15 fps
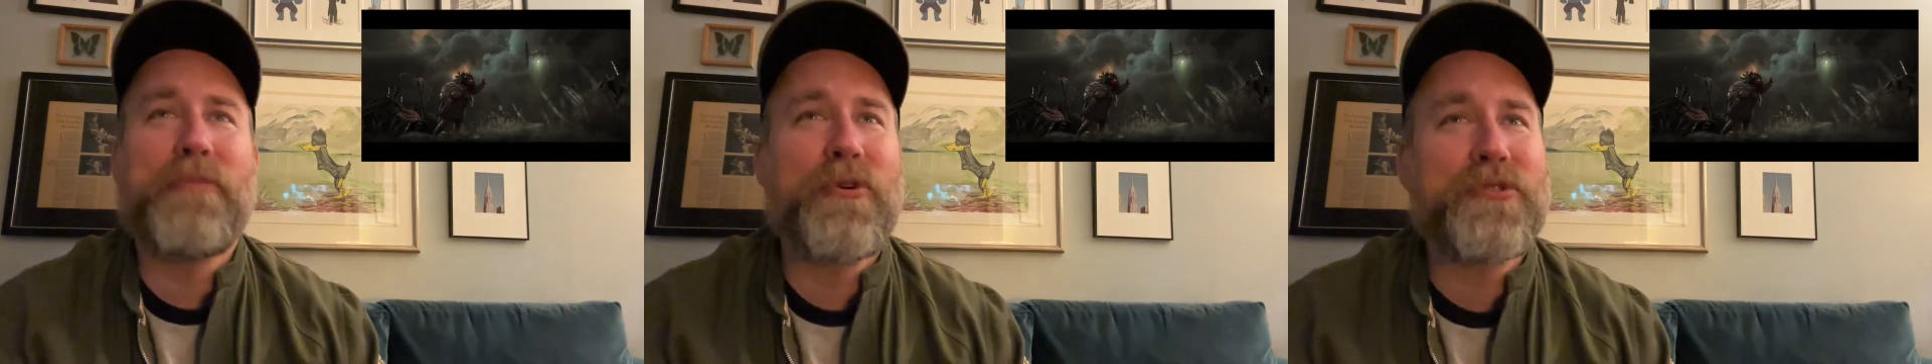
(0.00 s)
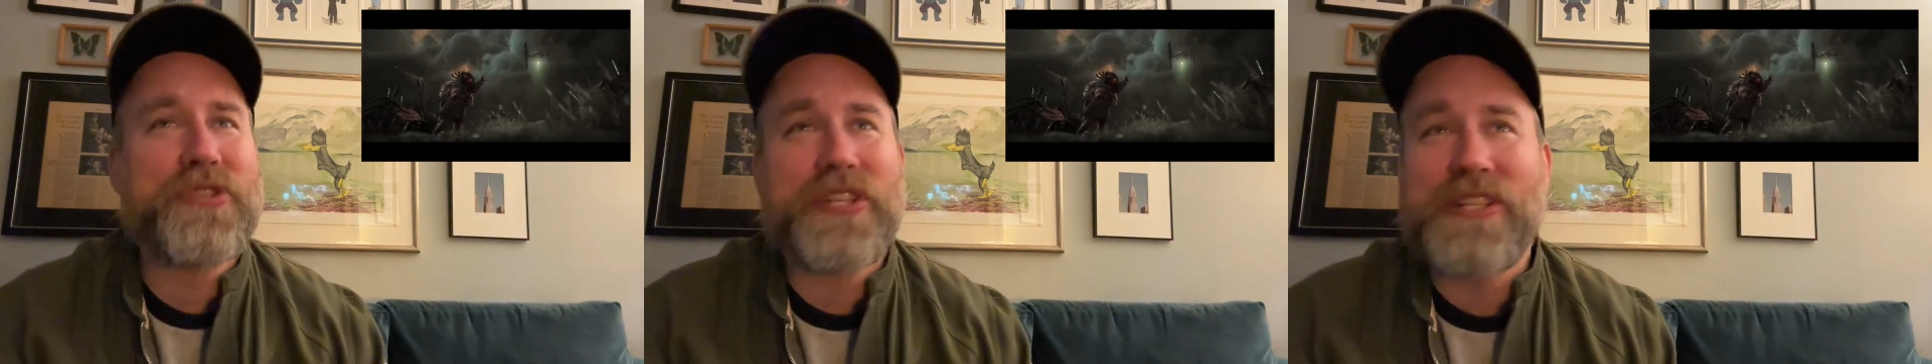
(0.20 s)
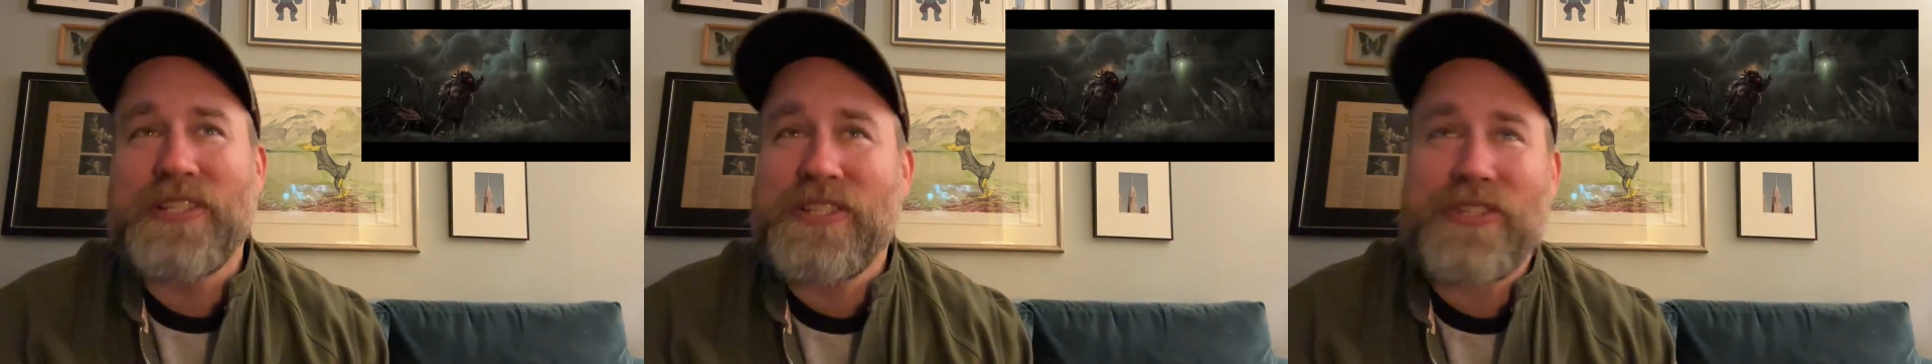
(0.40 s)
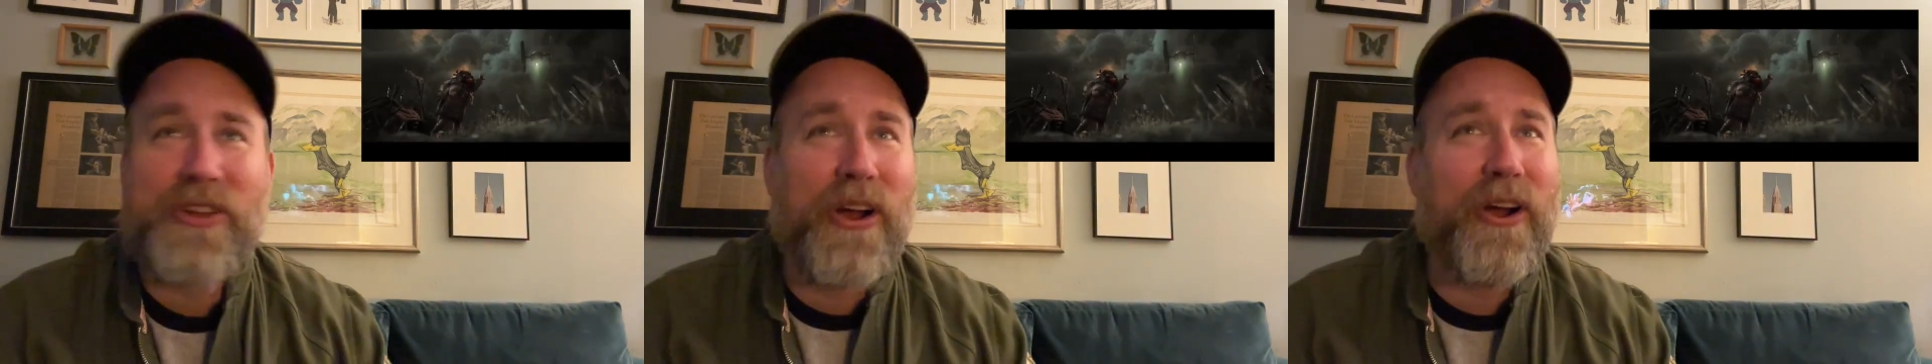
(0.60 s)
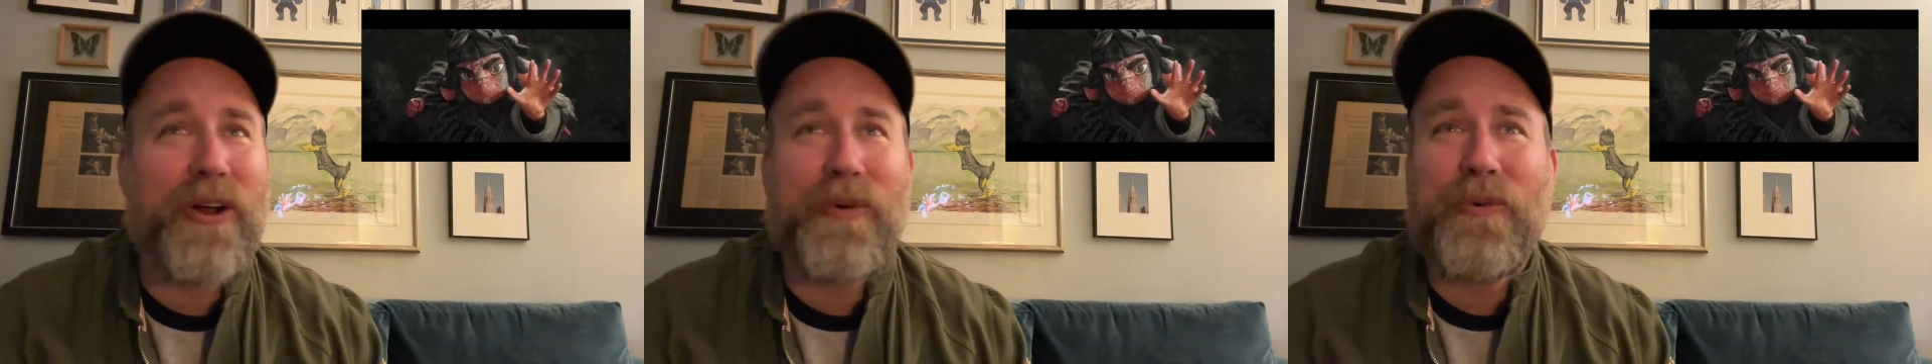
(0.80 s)
motion
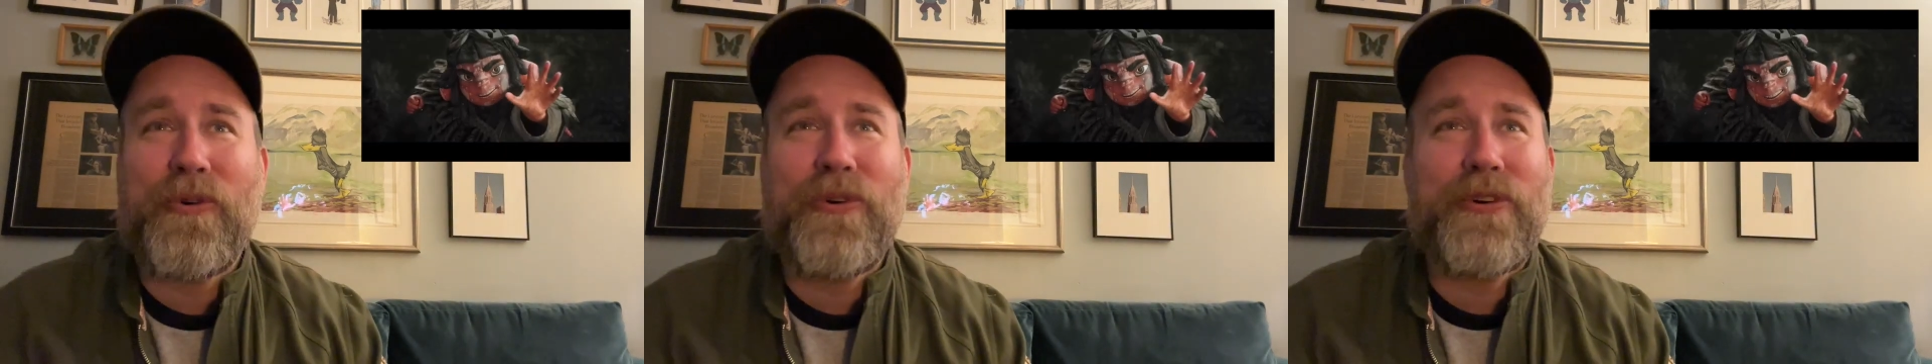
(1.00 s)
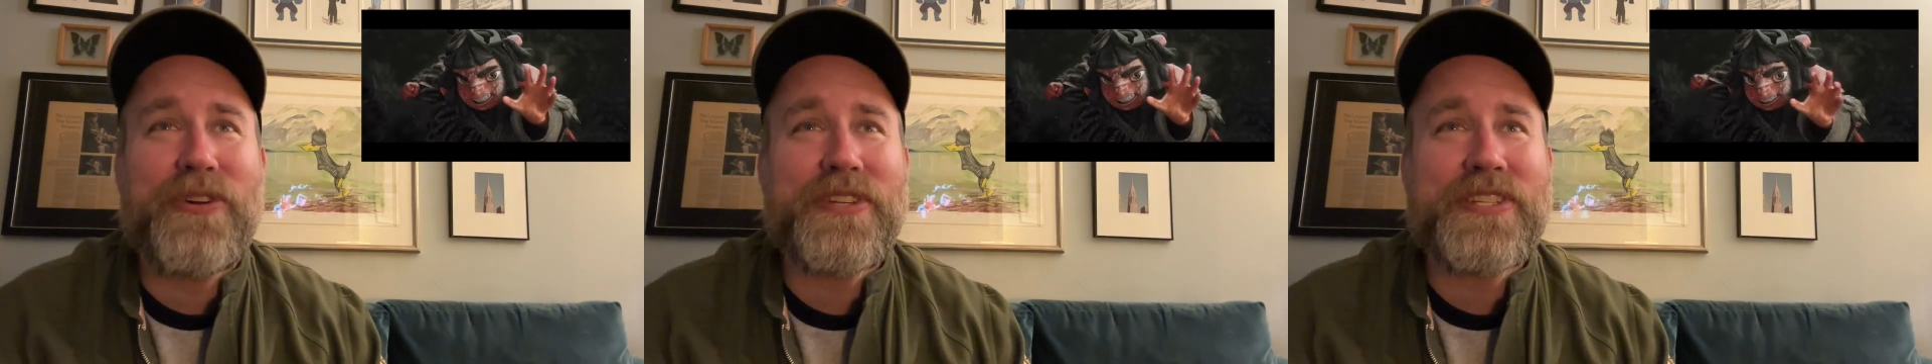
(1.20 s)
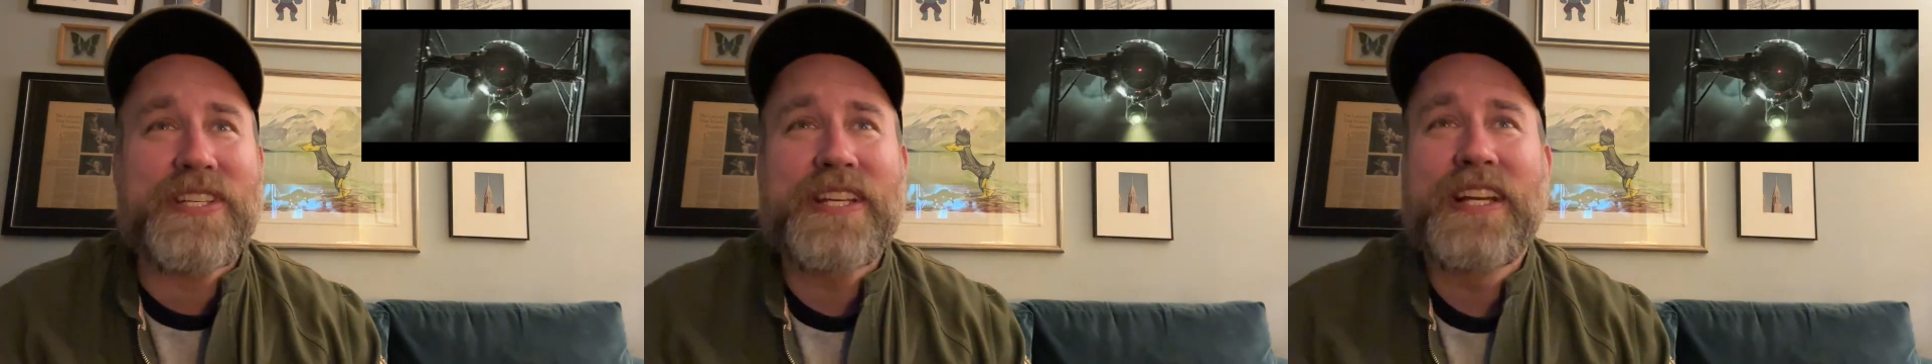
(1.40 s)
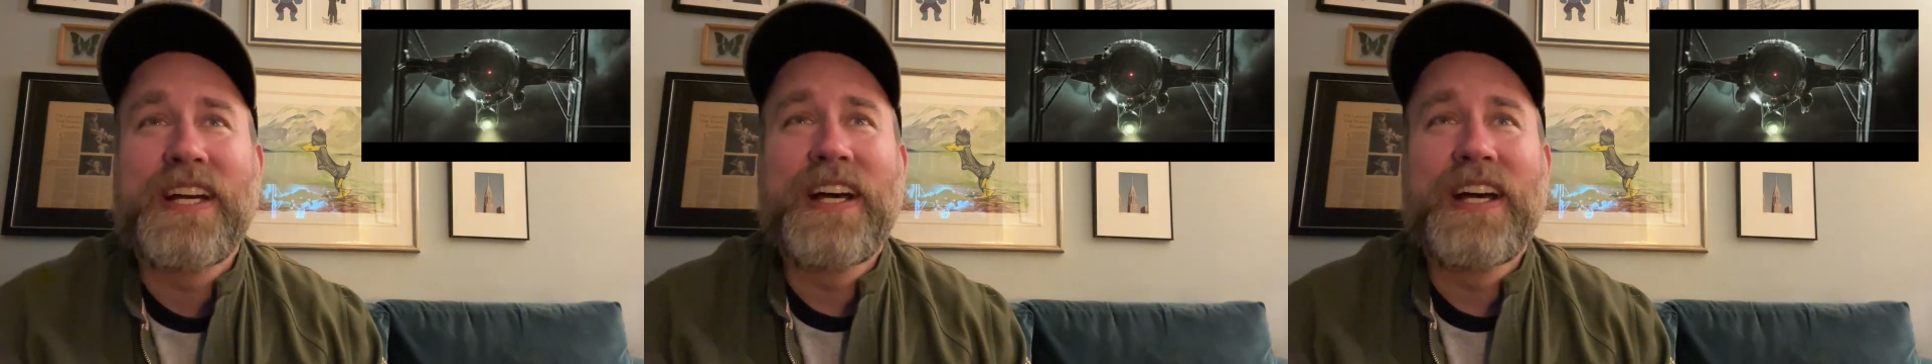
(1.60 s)
Star Wars?